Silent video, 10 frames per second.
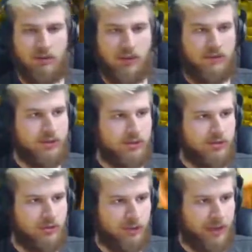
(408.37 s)
levels
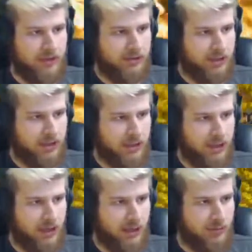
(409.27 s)
from energy,
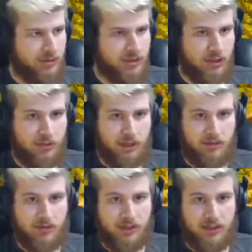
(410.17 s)
I'm just gonna be
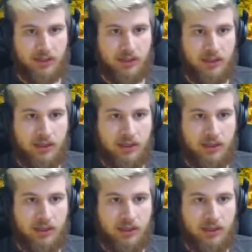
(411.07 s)
uninvesting in.